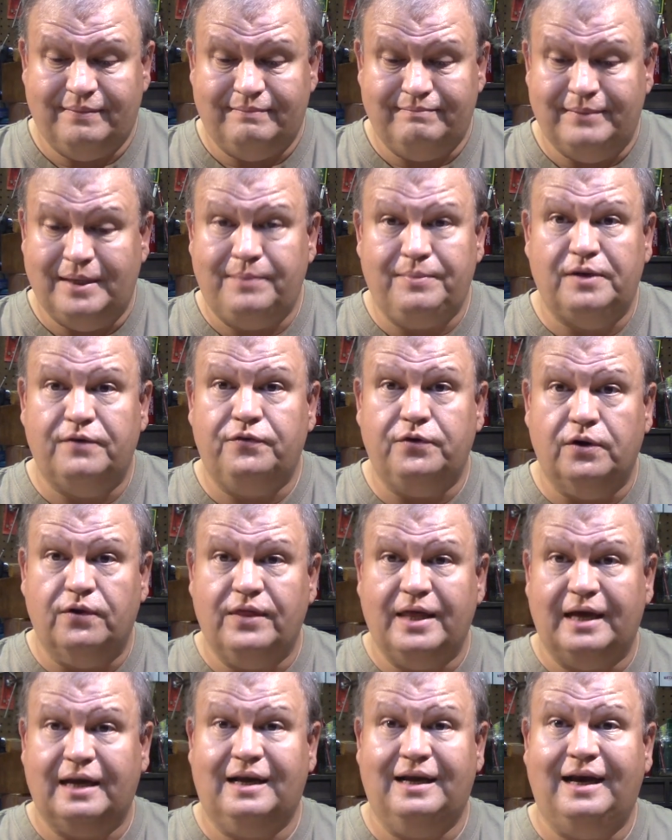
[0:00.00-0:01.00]
maybe if you're
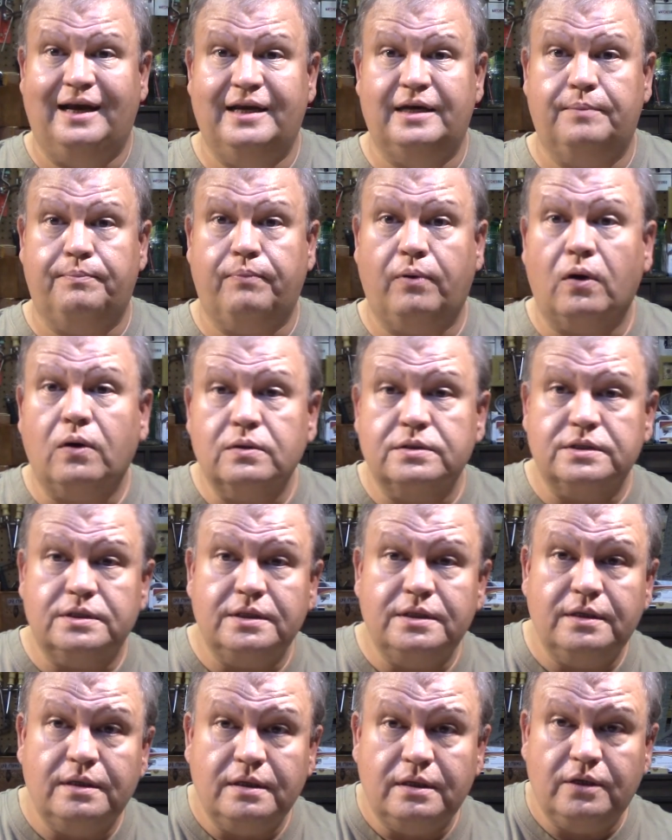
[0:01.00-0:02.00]
that kind of
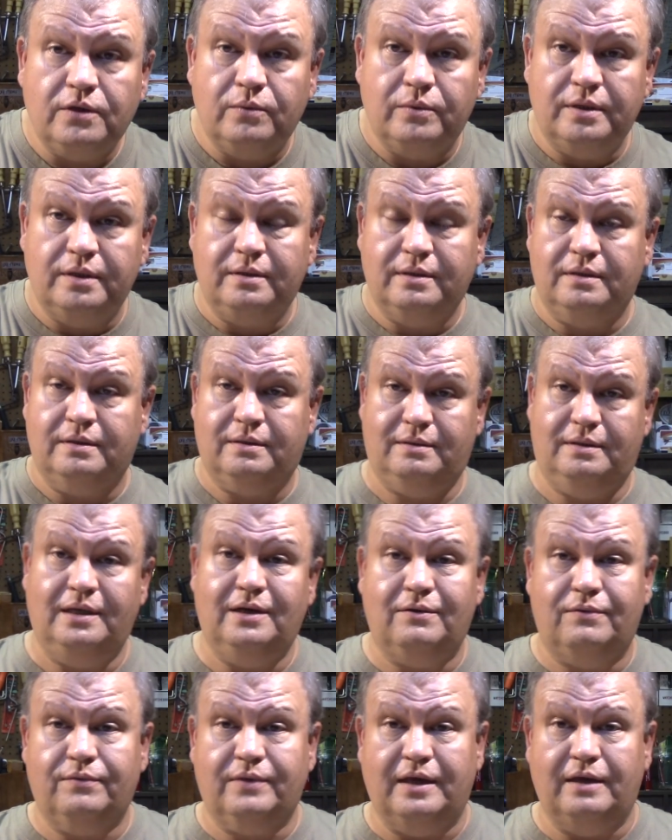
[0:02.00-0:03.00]
person, you would, you
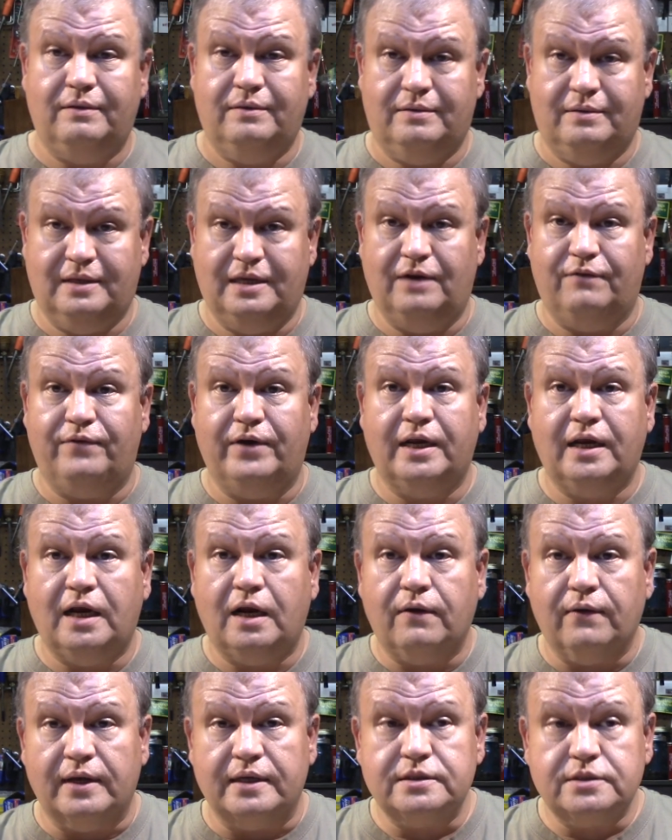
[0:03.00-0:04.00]
know, get a
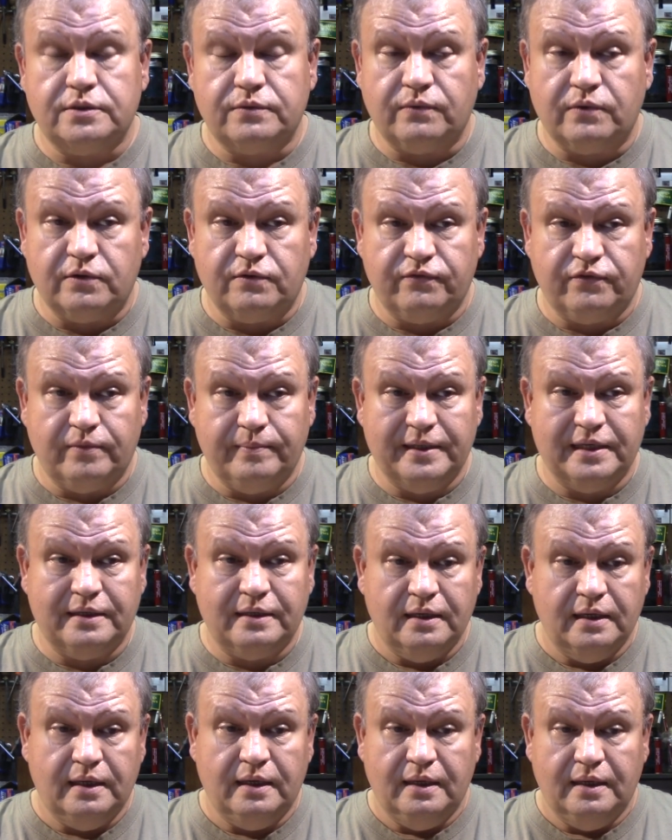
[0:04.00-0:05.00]
vicarious thrill from it.
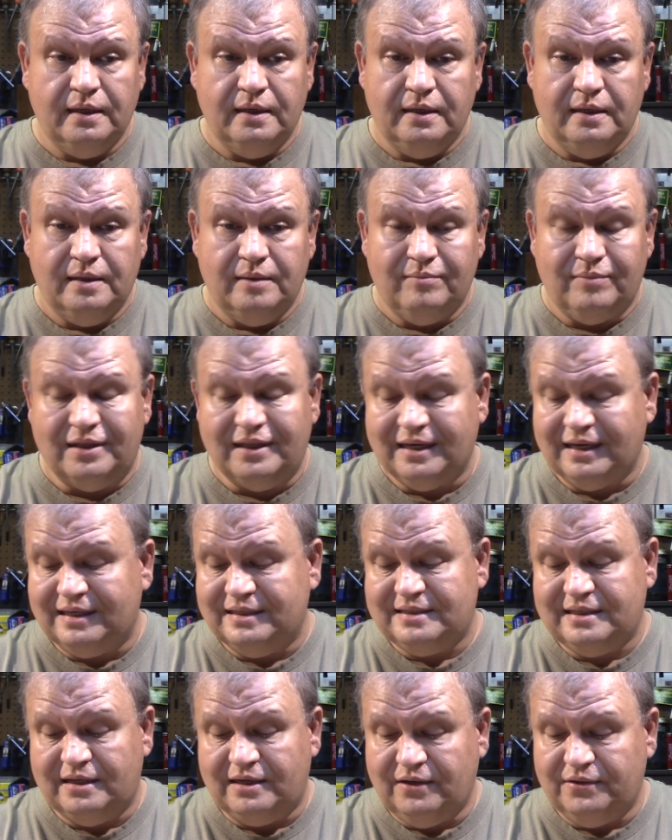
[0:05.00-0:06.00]
But like I
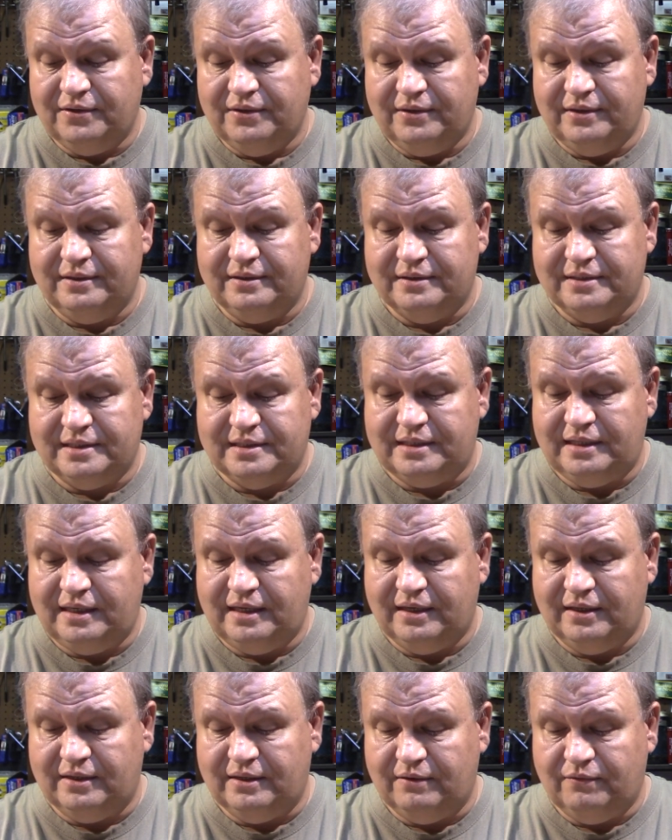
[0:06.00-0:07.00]
said, other than
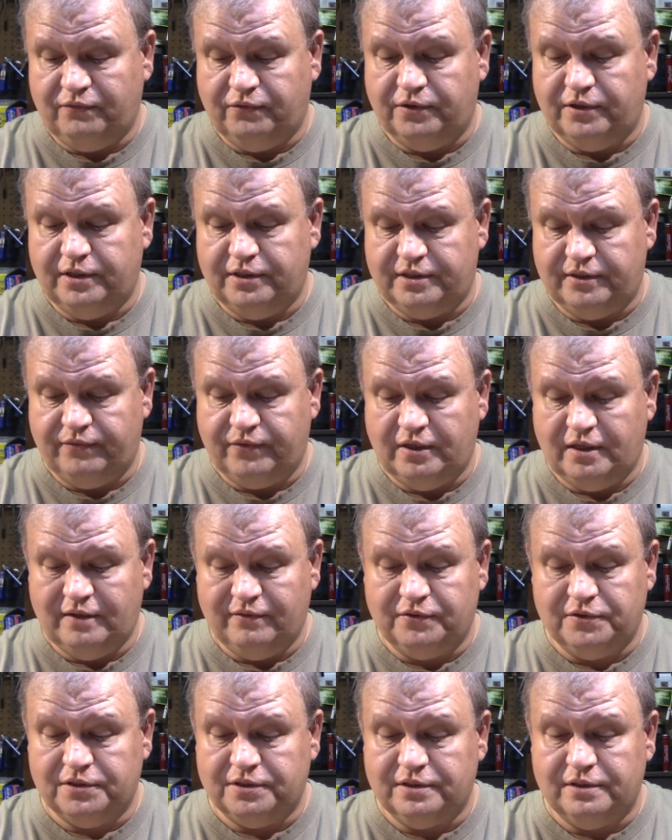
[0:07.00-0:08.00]
seeing the footage of the
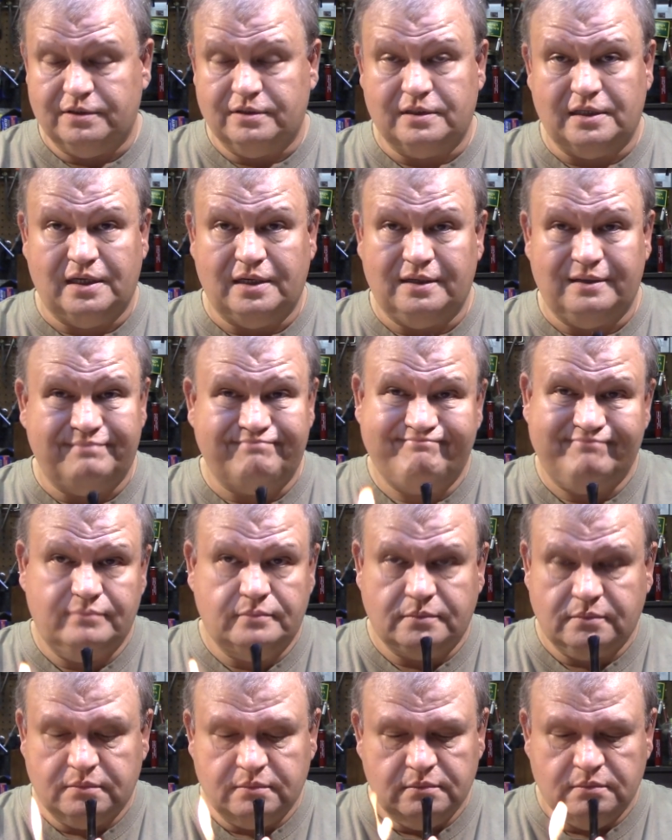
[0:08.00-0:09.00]
Eversons, I
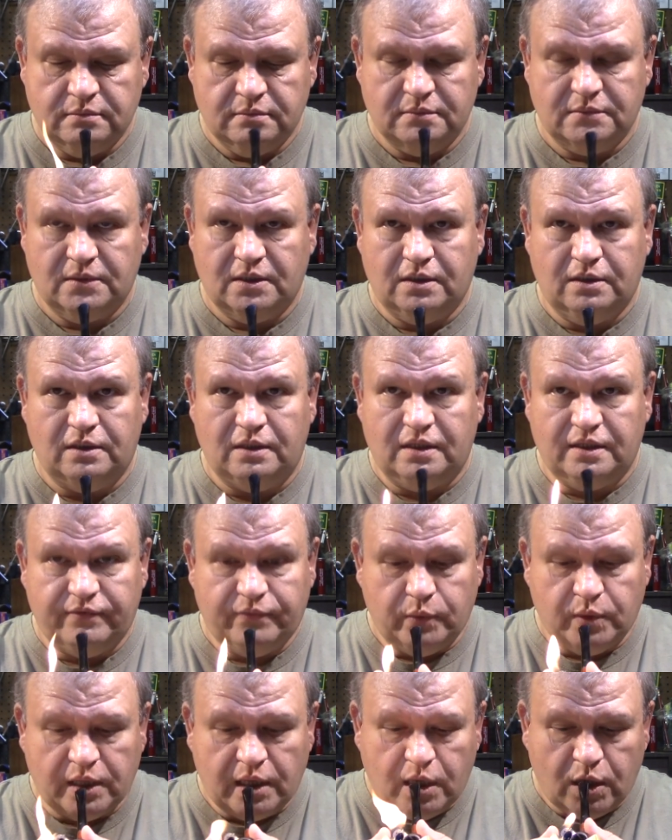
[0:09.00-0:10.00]
could have
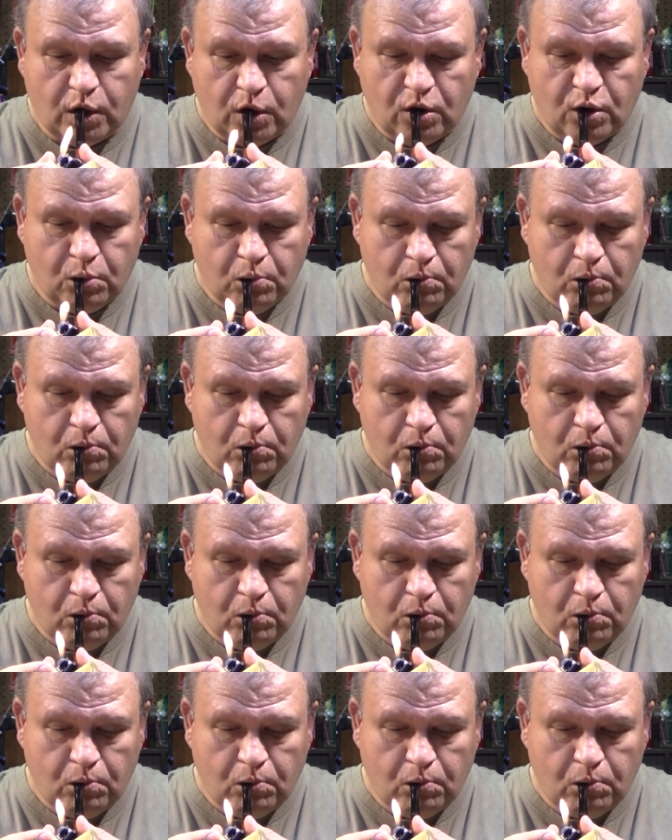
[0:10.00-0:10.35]
lived without it.